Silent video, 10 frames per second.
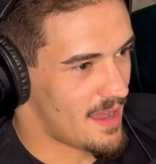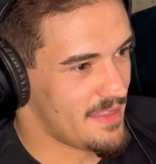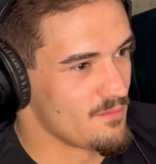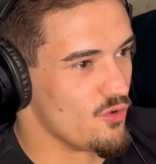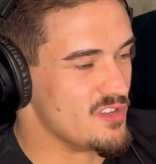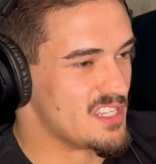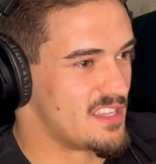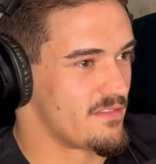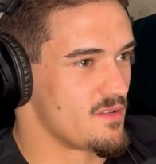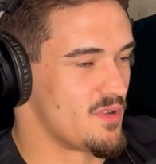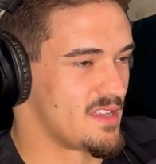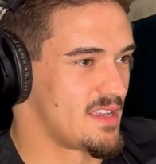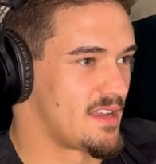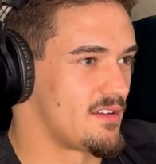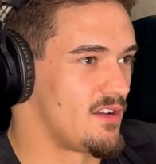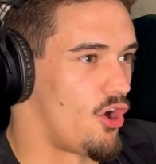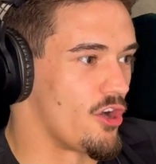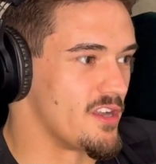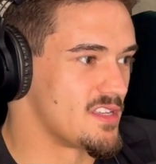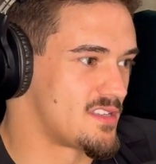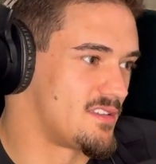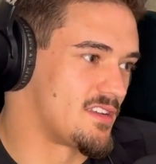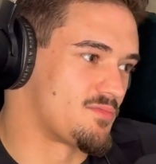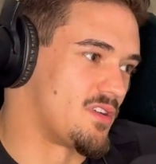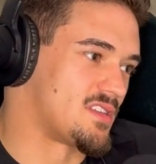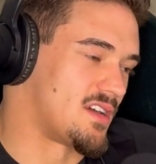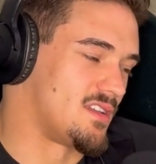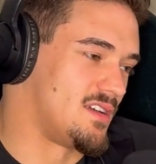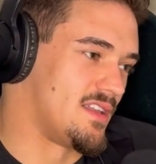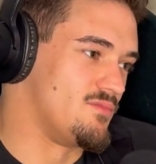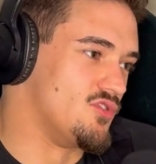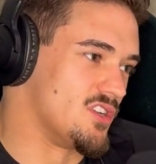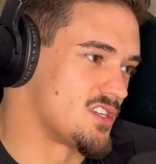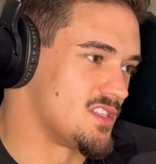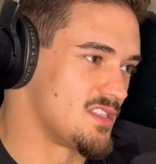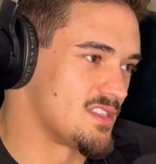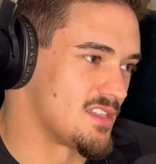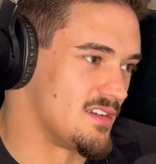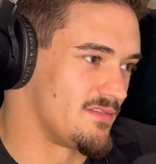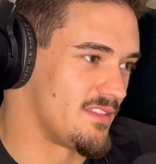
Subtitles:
I think movies is different, but it's like artists express that a lot, like musicians and stuff.